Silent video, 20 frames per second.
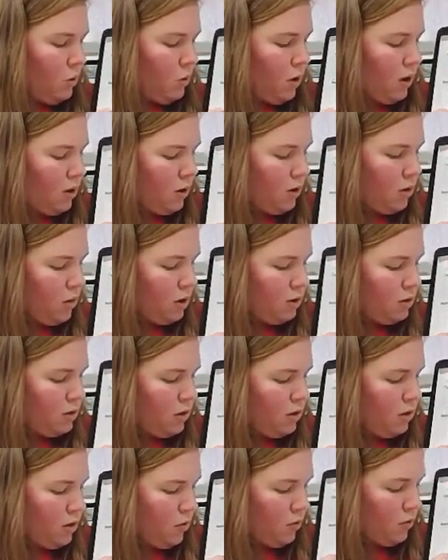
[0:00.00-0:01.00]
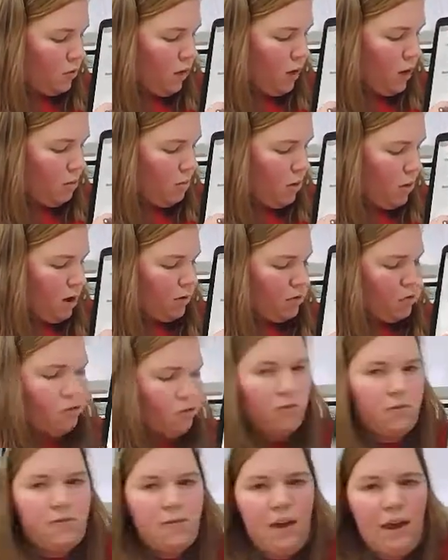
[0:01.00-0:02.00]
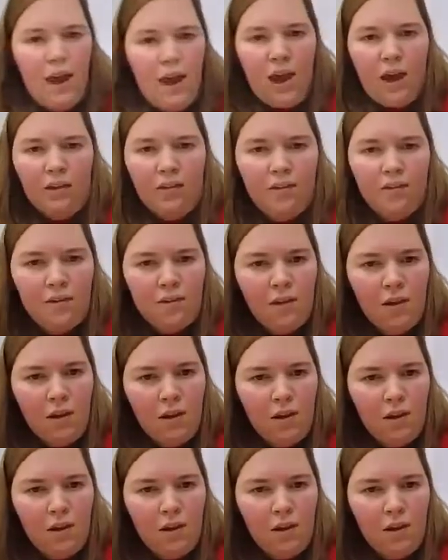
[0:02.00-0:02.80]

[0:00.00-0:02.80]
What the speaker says: we are going to use apostrophe S.